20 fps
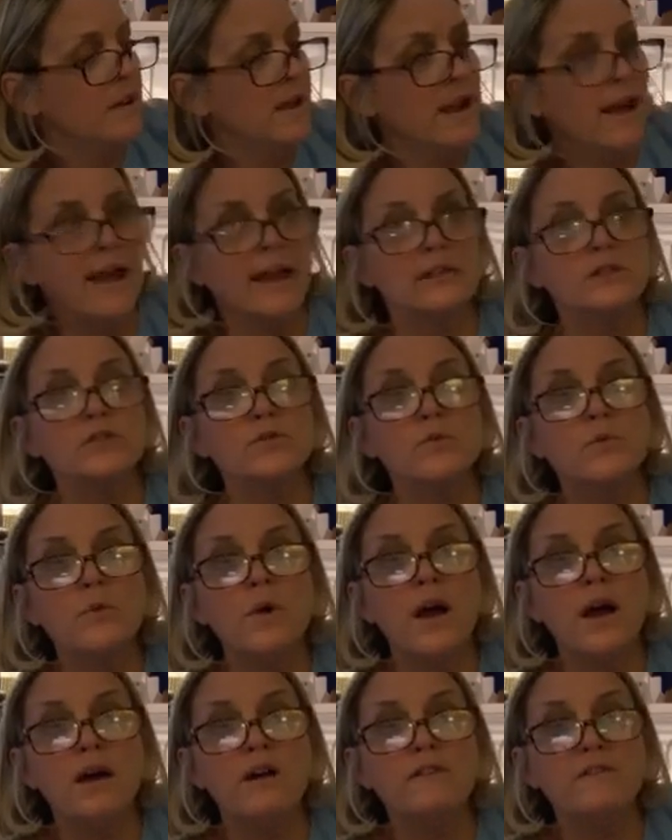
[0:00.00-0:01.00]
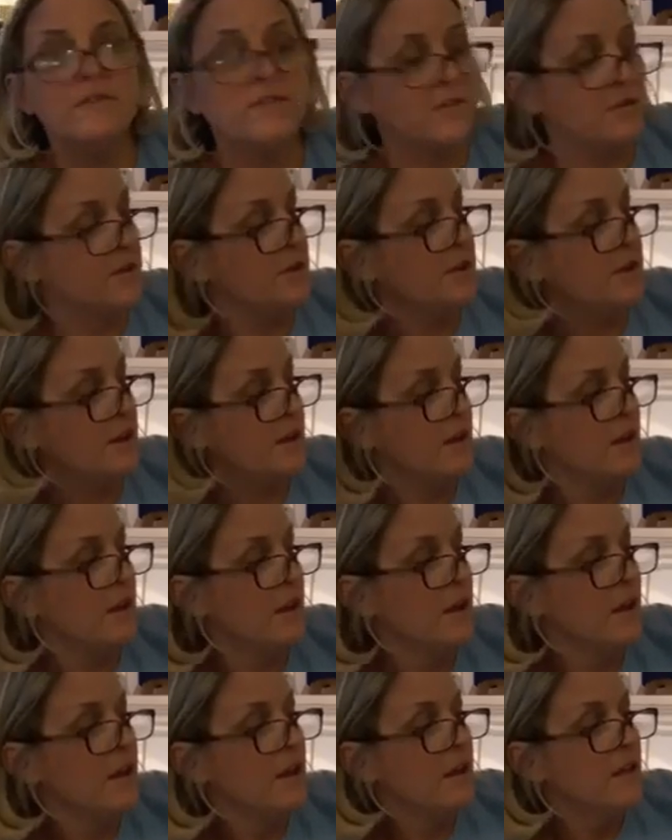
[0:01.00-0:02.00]
At 12:30,
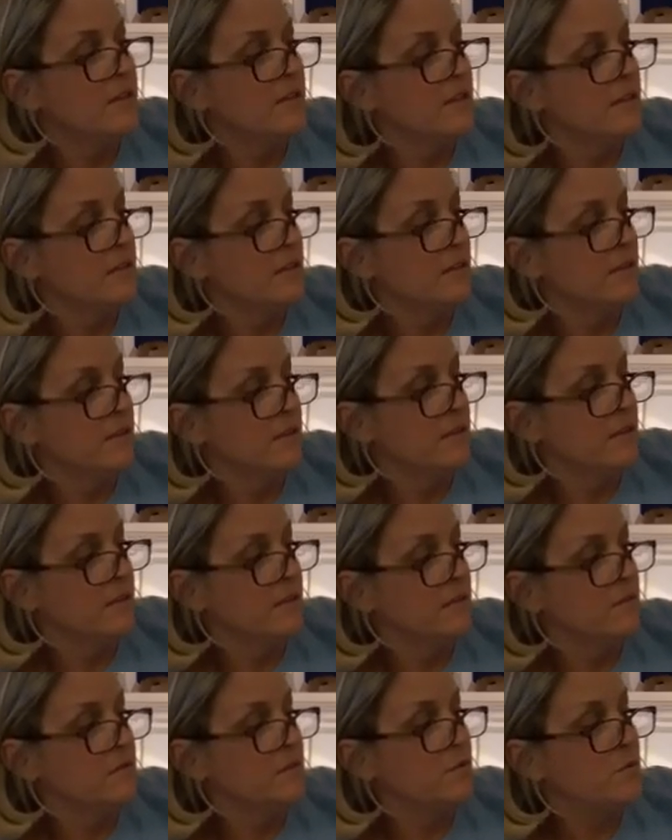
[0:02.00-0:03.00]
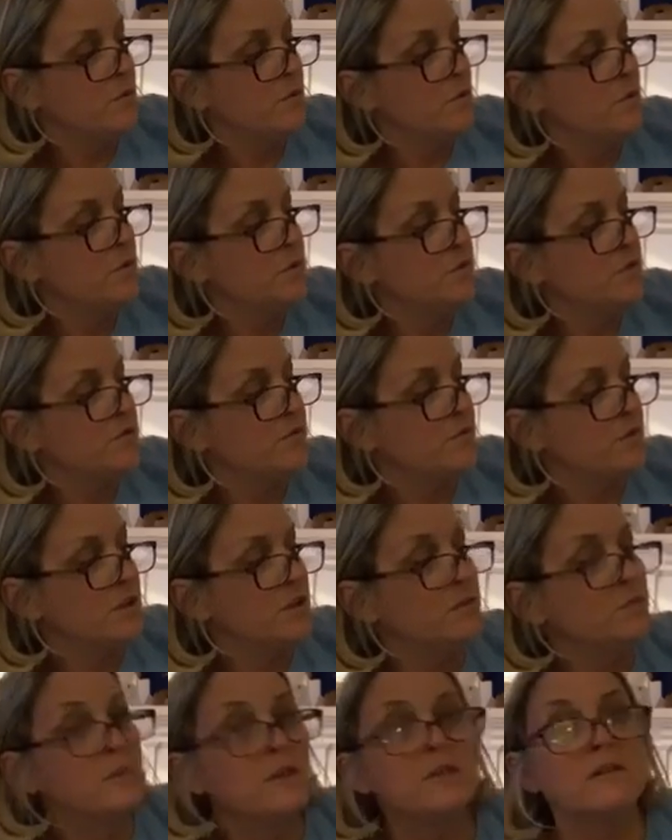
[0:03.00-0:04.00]
the school was
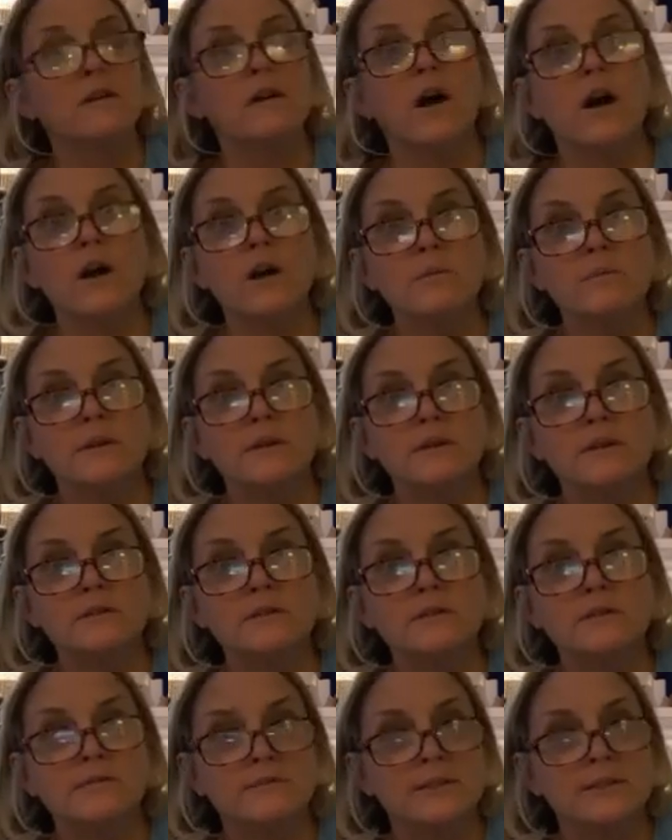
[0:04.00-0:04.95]
filled with garbage.